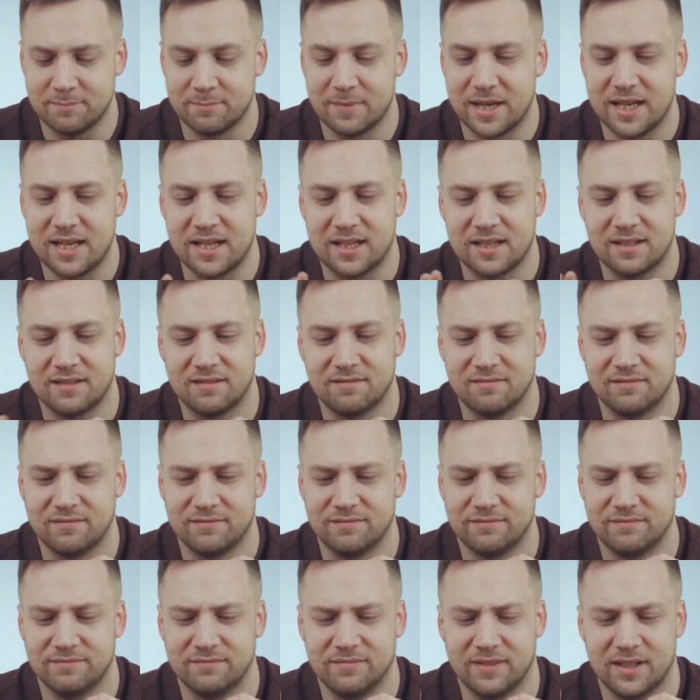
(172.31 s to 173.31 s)
make
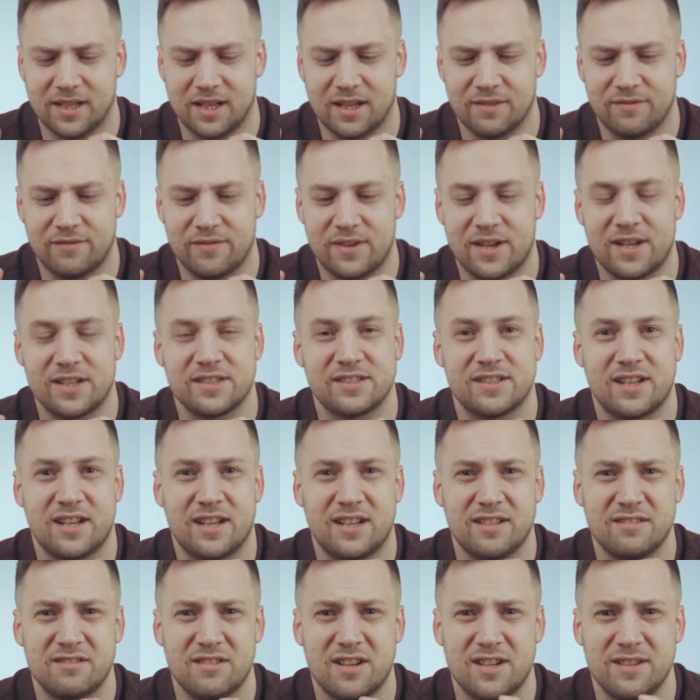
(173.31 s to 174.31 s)
a fast
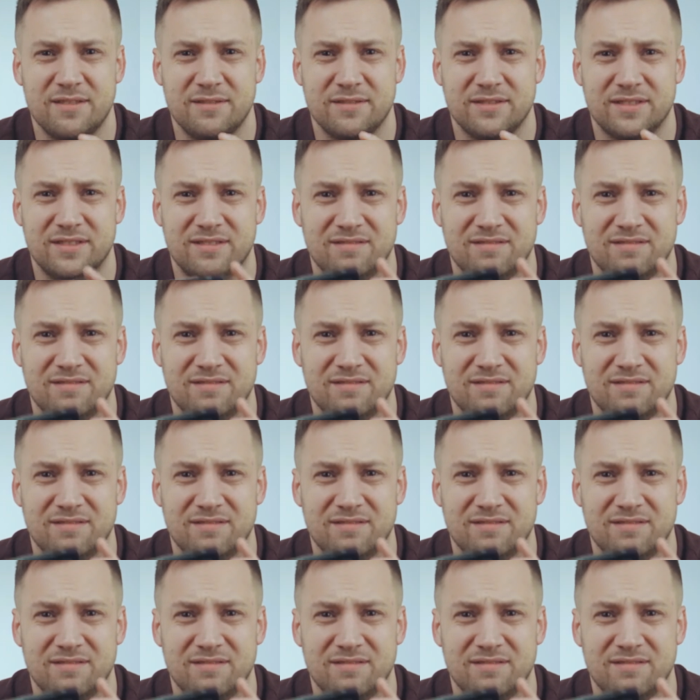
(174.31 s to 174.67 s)
hard drive.